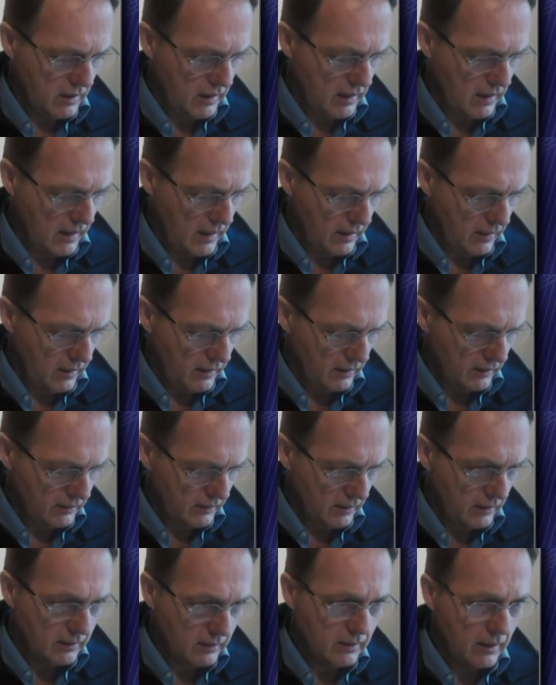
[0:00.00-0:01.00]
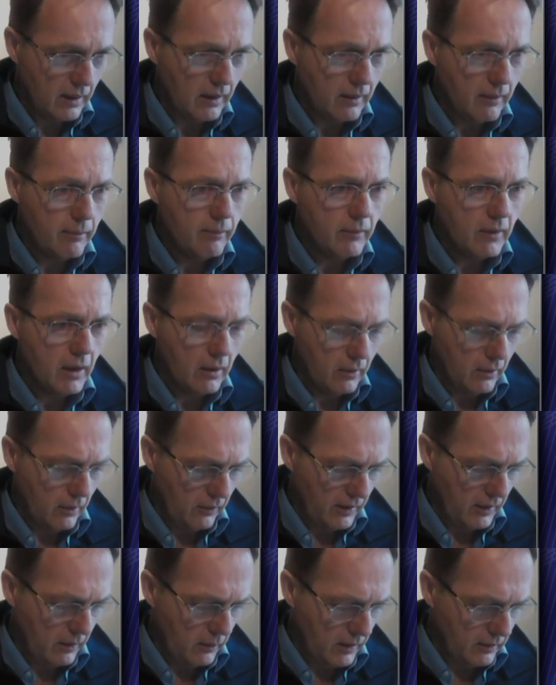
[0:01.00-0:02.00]
looking at. It's no,
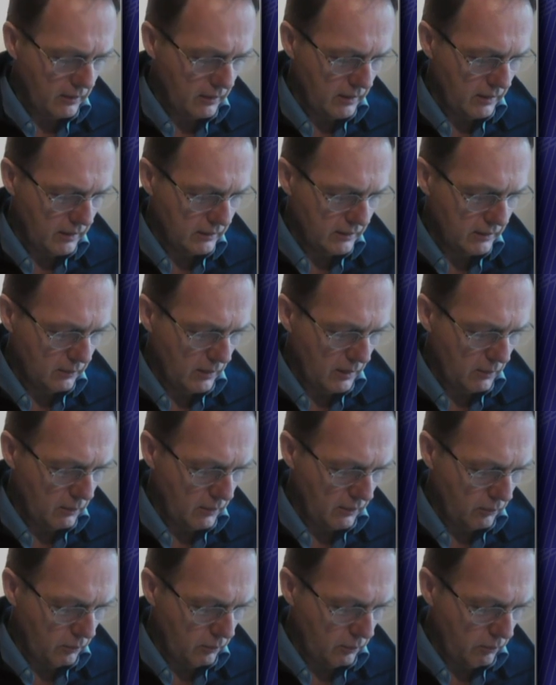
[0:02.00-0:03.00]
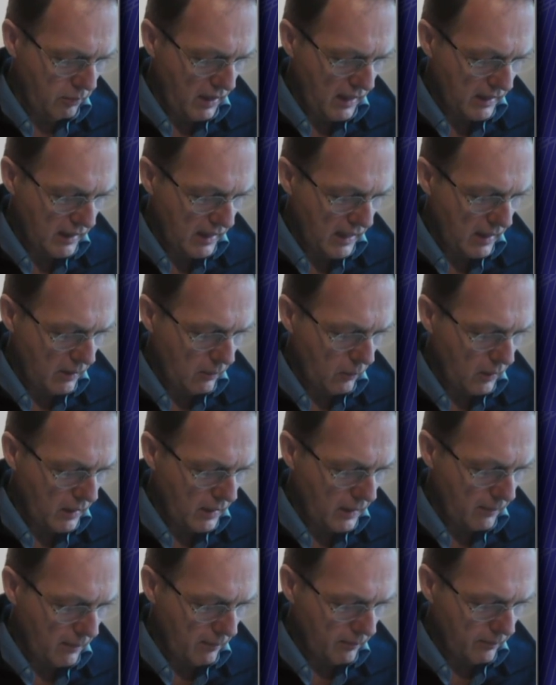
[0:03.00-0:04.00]
not that one. It's the one with black and
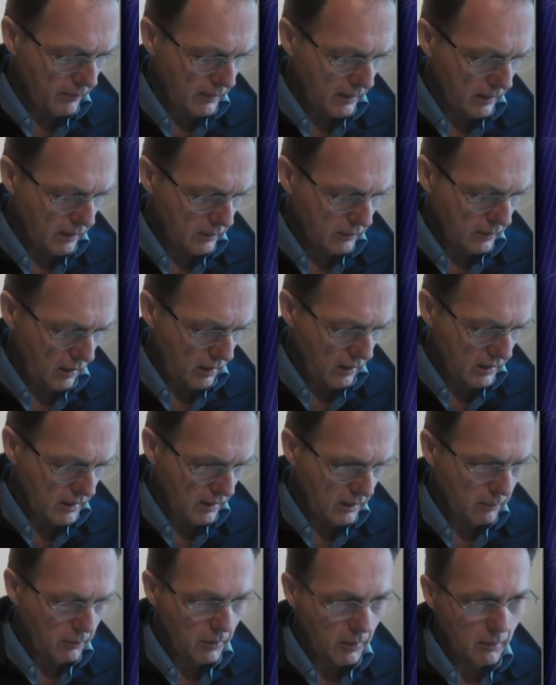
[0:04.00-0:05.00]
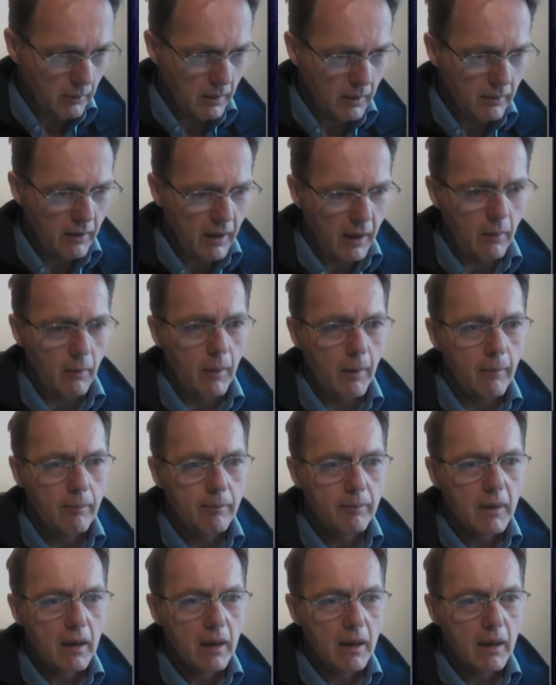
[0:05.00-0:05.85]
white, dark at the bottom. That one,